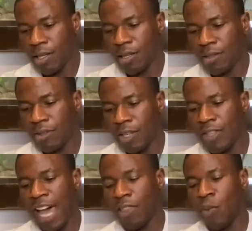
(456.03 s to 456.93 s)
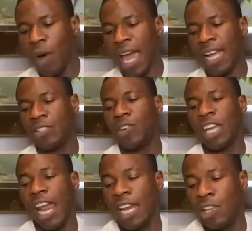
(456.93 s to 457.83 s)
So it's out the way. It's not
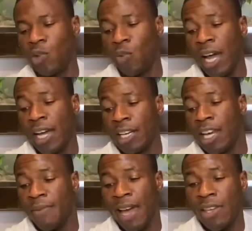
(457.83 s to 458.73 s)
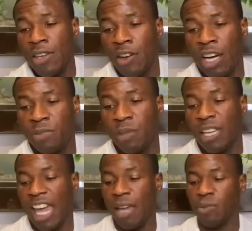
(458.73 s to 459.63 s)
getting in your way. I don't know about you guys, but
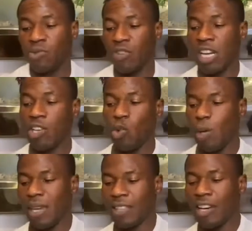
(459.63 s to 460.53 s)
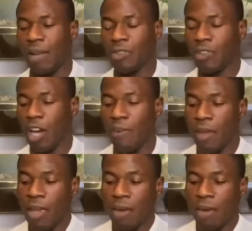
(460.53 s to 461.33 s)
cables really annoy me at time to time.